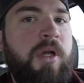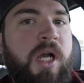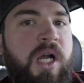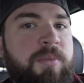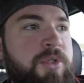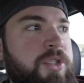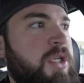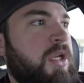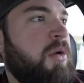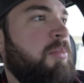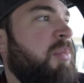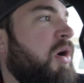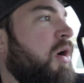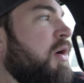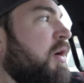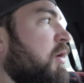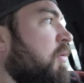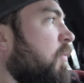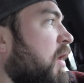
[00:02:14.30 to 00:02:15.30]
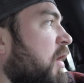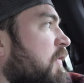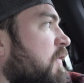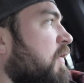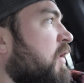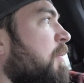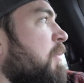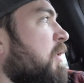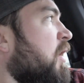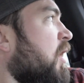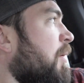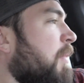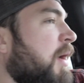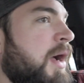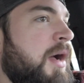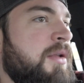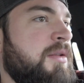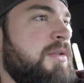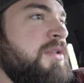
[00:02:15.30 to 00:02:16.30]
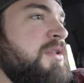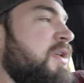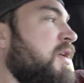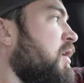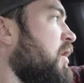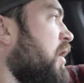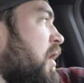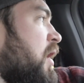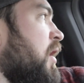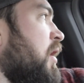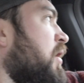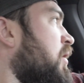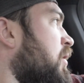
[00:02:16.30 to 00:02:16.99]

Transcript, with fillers: I'm just gonna park and wait for them to come out and see uh,